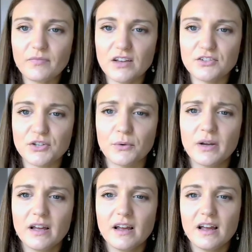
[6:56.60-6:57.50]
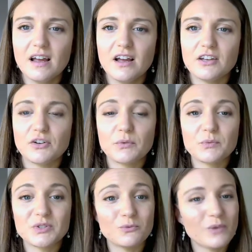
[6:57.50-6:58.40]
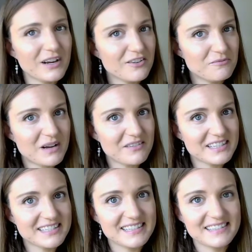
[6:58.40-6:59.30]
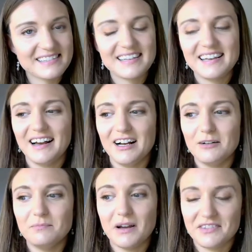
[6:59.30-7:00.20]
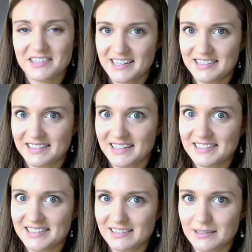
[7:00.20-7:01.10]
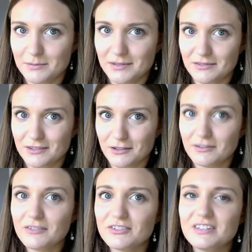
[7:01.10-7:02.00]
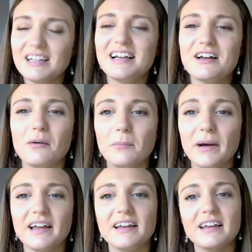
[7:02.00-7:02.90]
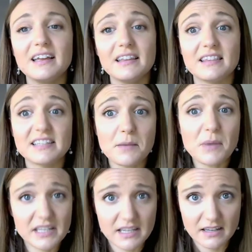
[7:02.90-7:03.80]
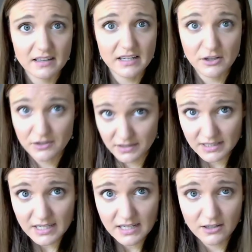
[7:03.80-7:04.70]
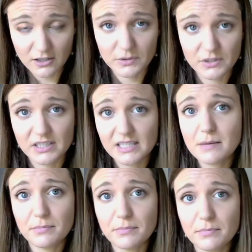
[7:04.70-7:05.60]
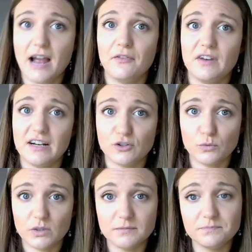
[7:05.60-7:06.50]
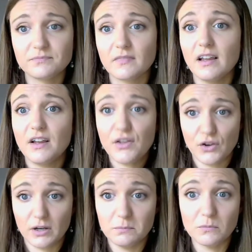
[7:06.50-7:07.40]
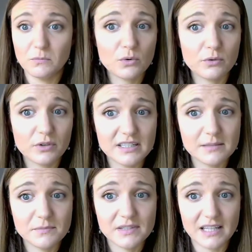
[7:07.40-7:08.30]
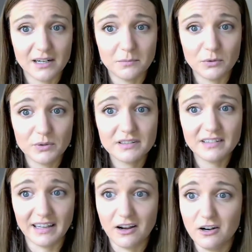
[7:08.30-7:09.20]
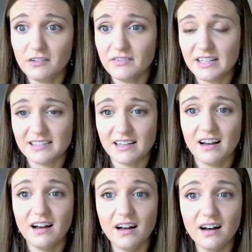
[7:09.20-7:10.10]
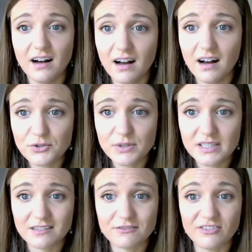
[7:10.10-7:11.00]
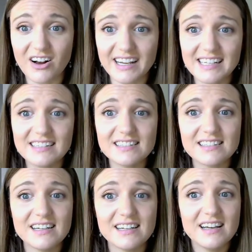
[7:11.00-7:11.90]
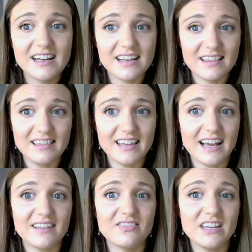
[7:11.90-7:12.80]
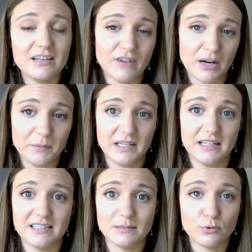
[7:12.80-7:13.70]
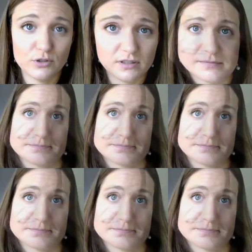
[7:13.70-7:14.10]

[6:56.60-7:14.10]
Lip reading: So Darwin was aware of Malthus. Malthus kind of caused a little bit kerfuffle, but the same idea Darwin could see playing out in the natural world. There are more organisms that are born, like all of these hundreds of frog eggs, than the environment can support.